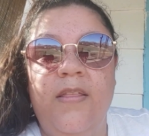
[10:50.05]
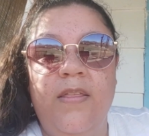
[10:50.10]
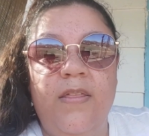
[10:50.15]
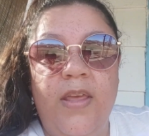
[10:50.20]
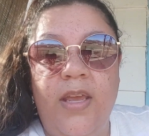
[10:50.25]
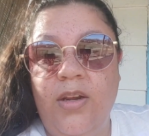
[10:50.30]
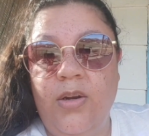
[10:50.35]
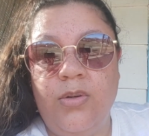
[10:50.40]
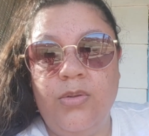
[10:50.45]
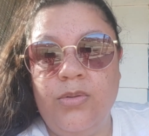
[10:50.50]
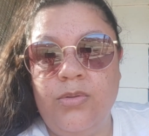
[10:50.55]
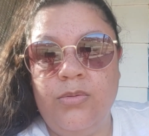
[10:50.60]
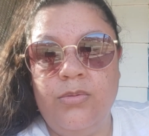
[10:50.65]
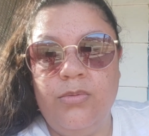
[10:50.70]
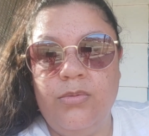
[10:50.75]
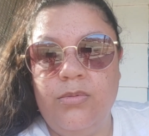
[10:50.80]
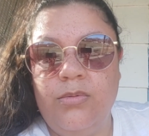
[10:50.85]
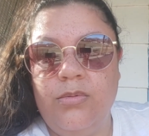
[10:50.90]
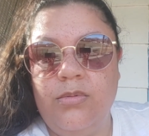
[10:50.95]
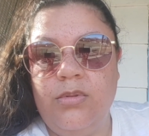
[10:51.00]
They don't
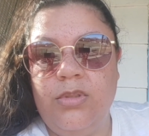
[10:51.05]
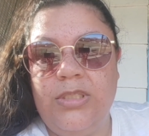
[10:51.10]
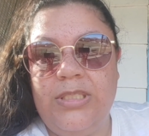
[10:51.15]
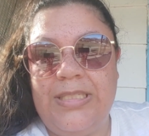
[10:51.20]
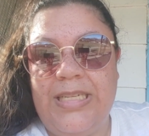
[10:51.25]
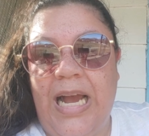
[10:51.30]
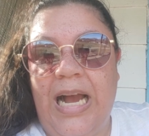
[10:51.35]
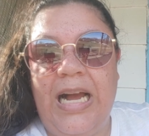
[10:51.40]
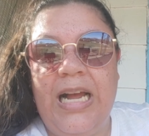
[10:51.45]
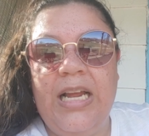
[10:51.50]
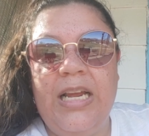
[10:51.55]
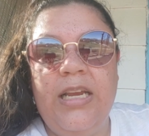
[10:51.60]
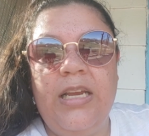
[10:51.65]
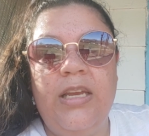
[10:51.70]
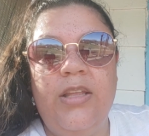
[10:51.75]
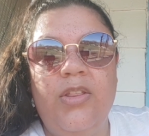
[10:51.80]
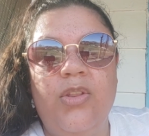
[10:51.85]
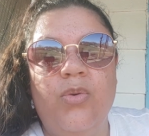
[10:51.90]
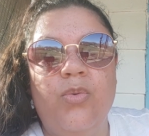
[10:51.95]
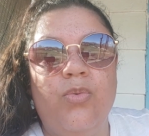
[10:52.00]

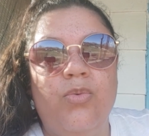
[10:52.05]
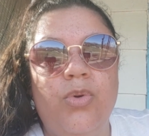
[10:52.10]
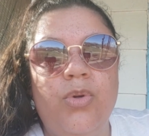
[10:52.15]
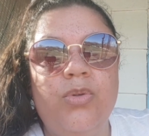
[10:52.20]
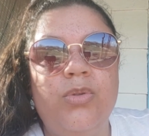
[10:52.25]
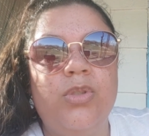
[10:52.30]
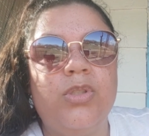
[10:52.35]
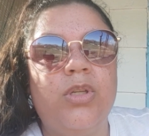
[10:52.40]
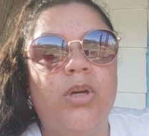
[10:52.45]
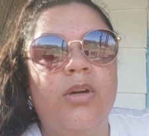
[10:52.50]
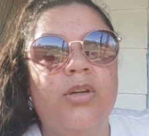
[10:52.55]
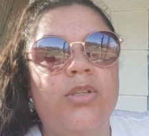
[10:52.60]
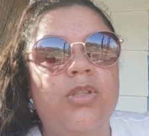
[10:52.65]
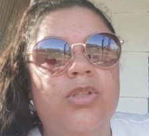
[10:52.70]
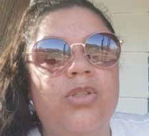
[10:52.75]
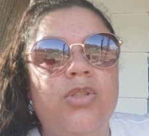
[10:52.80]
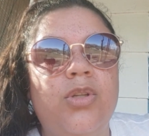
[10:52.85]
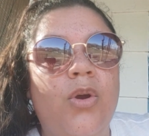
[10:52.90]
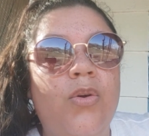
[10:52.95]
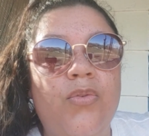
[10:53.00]
die. The roots are
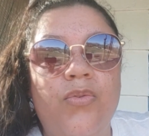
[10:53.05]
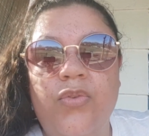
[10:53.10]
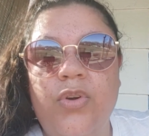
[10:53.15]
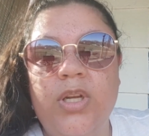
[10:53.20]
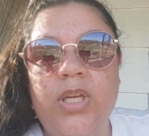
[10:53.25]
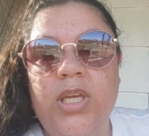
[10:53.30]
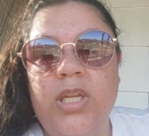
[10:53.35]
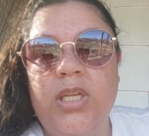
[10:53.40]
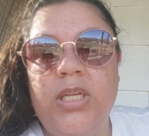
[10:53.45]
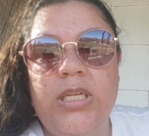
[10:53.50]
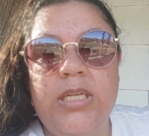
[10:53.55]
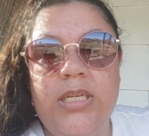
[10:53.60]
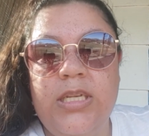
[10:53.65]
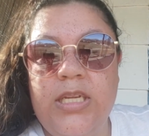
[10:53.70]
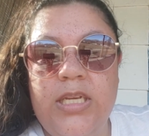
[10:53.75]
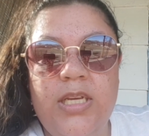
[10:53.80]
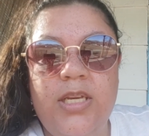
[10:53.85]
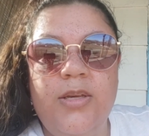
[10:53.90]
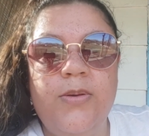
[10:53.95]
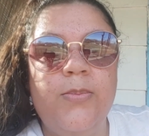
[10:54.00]
so freaking
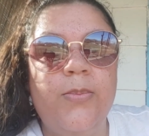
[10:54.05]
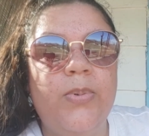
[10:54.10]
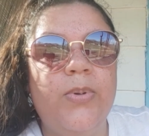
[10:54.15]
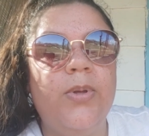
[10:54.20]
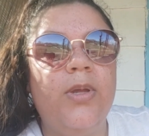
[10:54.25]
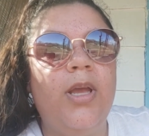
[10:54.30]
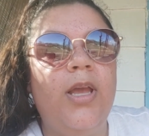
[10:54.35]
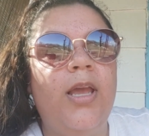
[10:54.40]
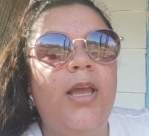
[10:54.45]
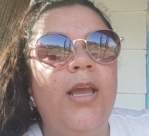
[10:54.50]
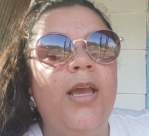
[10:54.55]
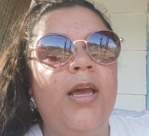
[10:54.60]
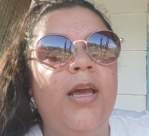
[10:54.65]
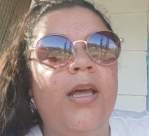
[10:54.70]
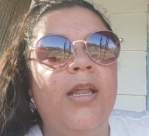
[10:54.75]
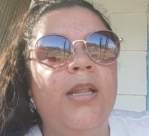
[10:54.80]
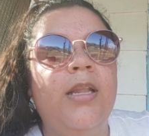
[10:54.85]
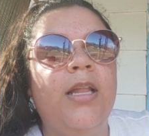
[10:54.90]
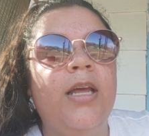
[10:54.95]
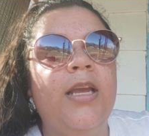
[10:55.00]
deep,
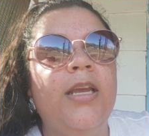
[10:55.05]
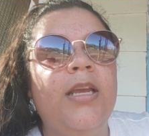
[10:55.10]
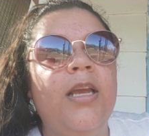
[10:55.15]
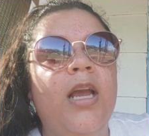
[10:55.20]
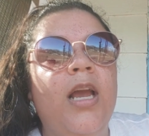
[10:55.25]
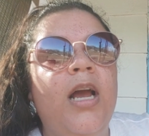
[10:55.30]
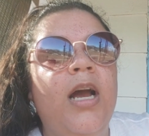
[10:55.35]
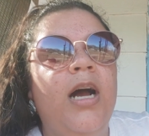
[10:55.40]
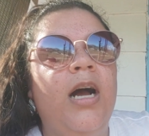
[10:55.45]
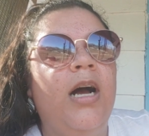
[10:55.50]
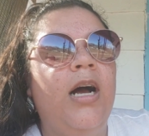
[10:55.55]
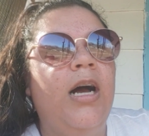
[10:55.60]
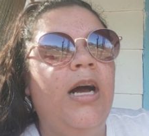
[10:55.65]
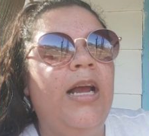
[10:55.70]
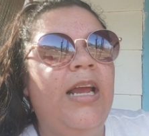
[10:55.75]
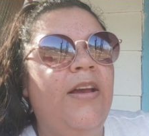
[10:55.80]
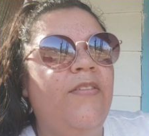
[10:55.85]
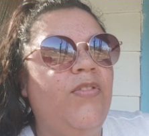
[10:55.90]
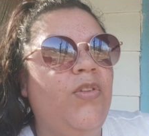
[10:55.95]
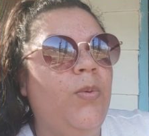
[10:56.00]
and like
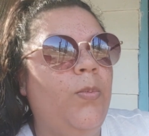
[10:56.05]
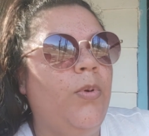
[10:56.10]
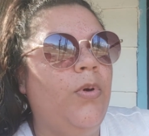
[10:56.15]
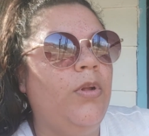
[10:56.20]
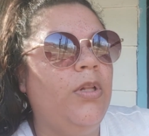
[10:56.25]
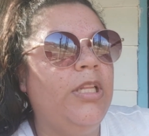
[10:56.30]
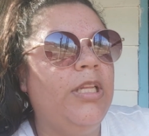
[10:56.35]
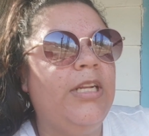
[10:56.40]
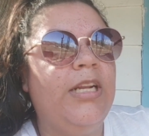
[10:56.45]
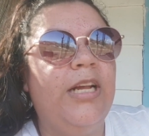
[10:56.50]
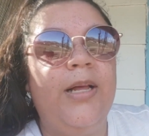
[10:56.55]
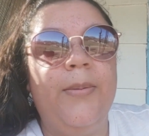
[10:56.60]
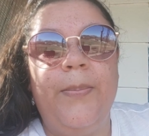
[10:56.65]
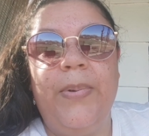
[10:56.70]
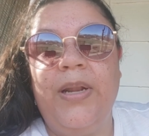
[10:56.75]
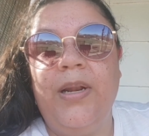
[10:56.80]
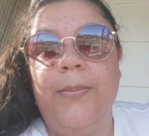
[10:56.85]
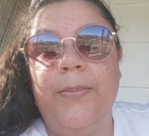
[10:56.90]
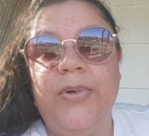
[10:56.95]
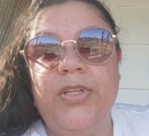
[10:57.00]
I have to pull it up
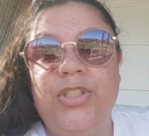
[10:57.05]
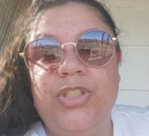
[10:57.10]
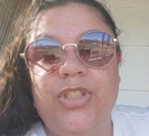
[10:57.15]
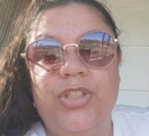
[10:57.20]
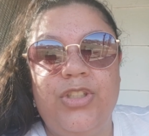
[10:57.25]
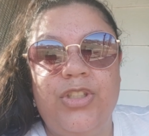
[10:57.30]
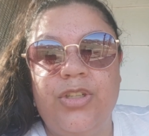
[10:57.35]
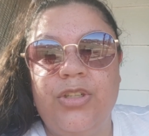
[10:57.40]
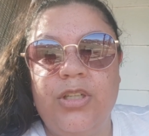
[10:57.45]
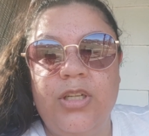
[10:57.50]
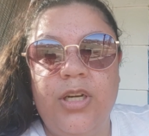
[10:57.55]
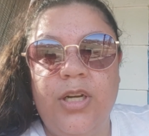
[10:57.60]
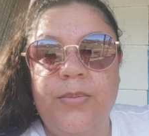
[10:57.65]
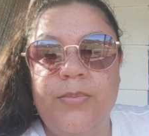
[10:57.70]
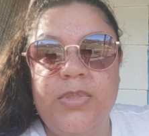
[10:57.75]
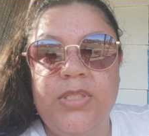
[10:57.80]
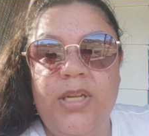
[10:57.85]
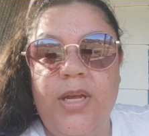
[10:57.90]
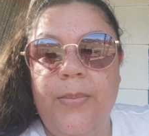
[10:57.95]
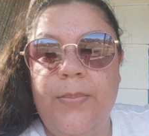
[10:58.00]
and a bunch of dirt
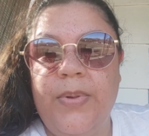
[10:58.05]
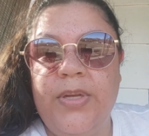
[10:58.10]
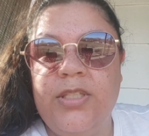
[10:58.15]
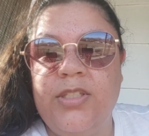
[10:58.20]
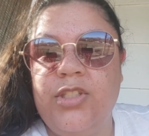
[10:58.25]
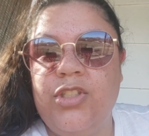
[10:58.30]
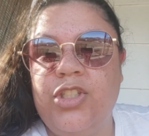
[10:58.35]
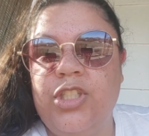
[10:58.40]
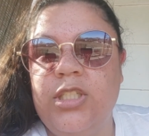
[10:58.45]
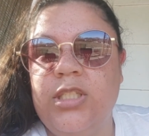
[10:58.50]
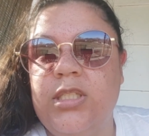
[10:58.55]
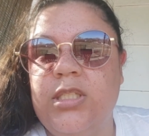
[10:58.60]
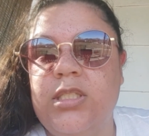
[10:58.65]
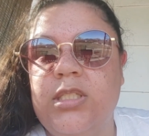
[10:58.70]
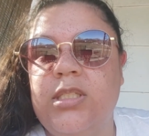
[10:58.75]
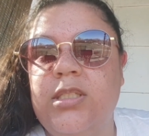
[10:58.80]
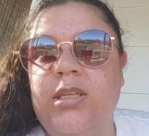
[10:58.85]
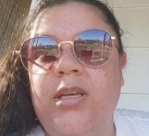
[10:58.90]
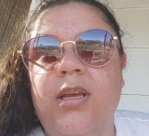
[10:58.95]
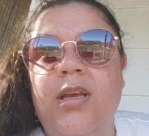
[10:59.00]
comes up. It's
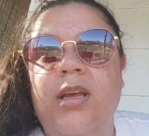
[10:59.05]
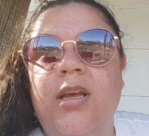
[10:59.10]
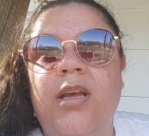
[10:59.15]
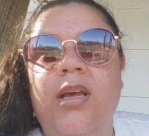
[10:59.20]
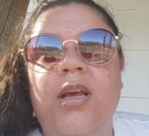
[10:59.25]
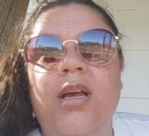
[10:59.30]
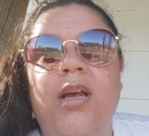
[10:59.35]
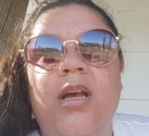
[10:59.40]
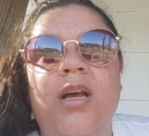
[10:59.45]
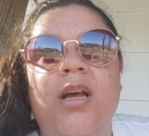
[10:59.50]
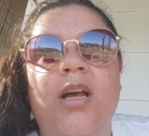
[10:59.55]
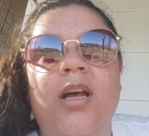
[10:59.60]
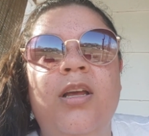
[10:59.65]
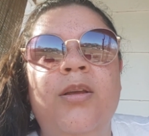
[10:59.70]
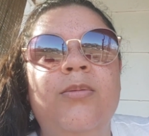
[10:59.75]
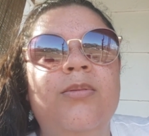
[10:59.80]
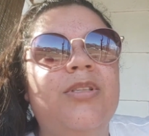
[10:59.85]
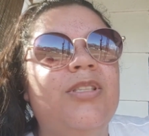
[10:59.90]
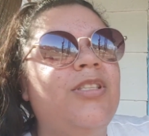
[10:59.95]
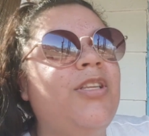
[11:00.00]
just,
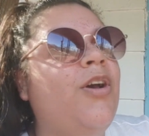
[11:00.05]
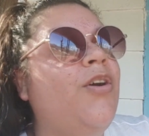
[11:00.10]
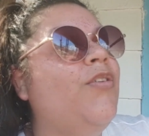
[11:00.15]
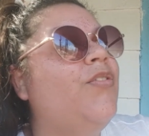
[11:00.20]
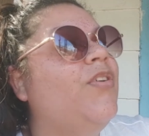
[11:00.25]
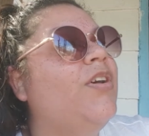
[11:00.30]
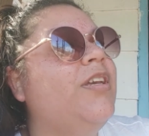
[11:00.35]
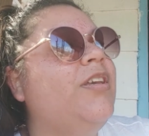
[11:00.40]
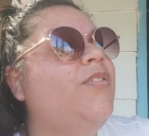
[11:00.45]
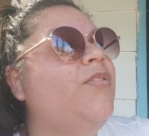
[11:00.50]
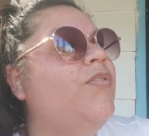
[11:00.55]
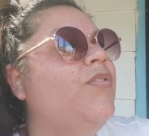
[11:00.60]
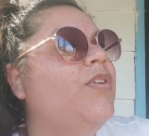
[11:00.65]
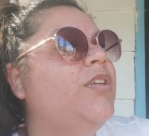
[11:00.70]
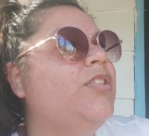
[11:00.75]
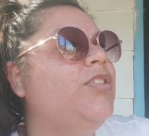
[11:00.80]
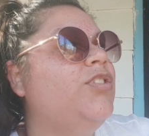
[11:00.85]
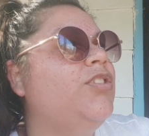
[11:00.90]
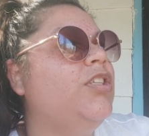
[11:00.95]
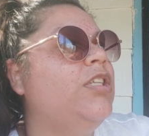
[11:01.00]
I'm so fucking
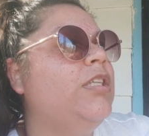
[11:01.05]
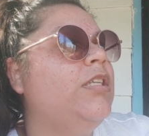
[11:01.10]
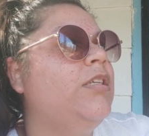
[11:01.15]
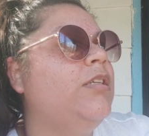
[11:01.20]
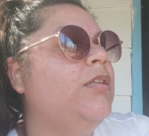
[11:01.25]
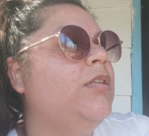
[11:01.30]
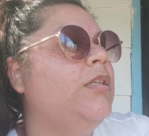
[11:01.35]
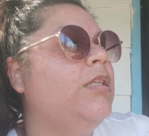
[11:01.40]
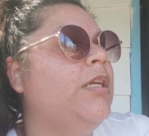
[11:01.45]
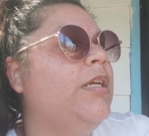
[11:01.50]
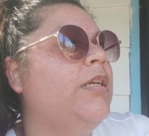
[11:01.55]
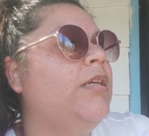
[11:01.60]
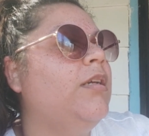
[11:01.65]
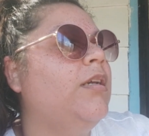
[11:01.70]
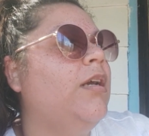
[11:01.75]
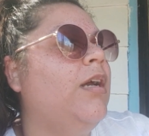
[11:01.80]
frustrated. Like,